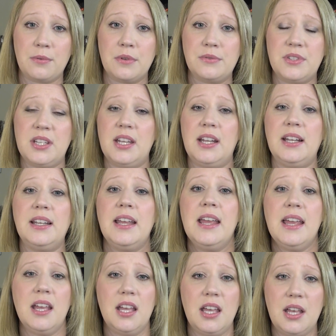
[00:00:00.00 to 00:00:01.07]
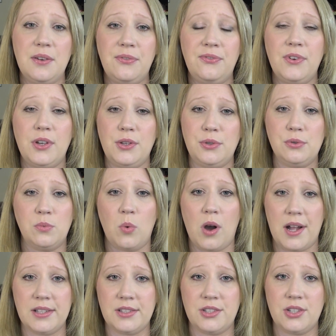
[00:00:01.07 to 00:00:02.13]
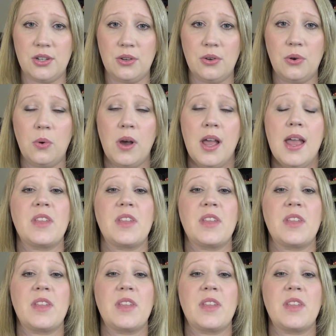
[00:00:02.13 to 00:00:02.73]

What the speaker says: routine if you want to.